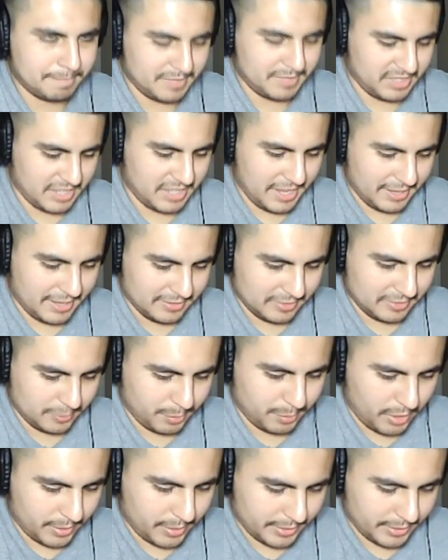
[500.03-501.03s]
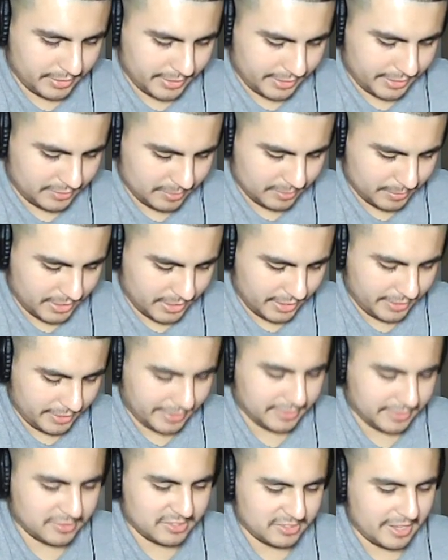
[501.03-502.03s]
guess it's probably like some kind of like
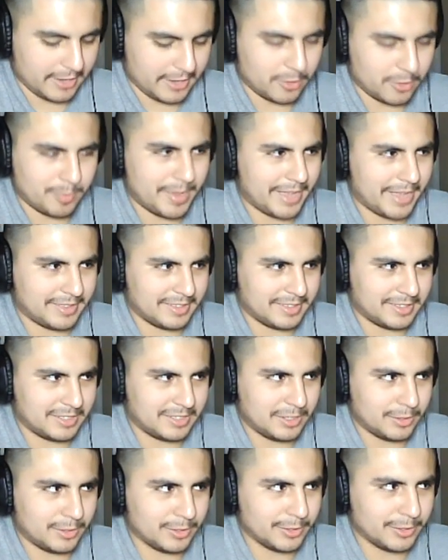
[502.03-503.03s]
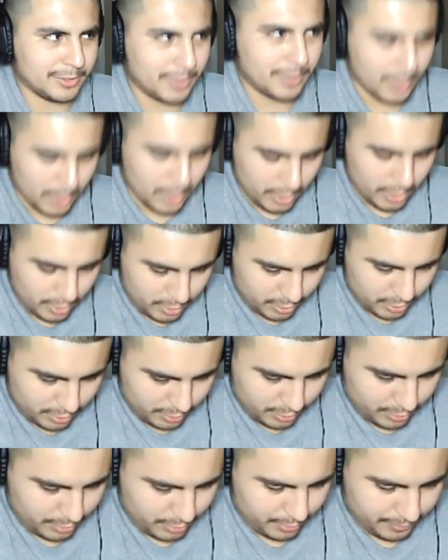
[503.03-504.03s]
psychopathic killer
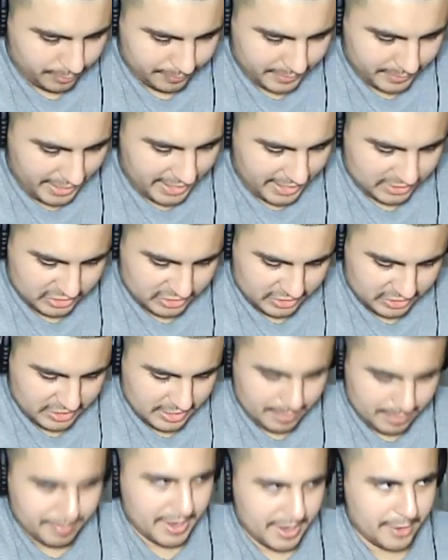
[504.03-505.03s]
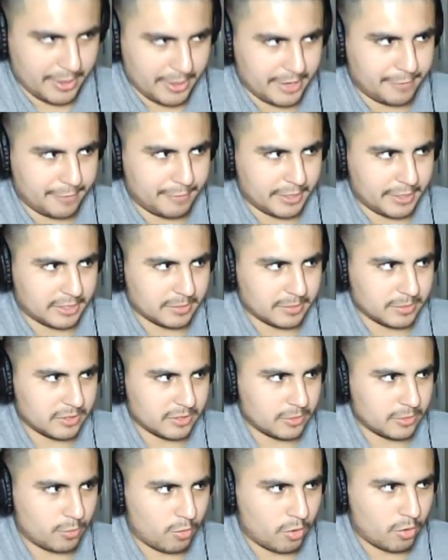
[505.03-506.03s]
who actually did bury victims in
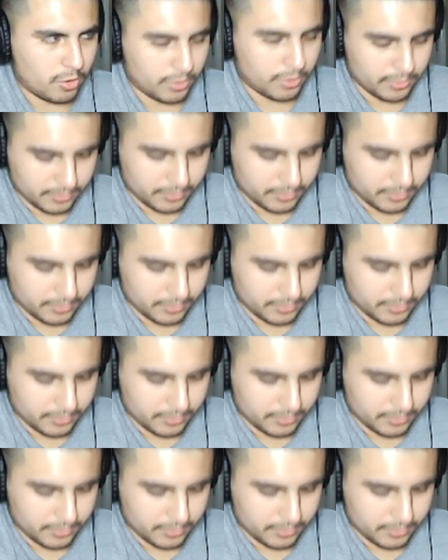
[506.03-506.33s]
the wall.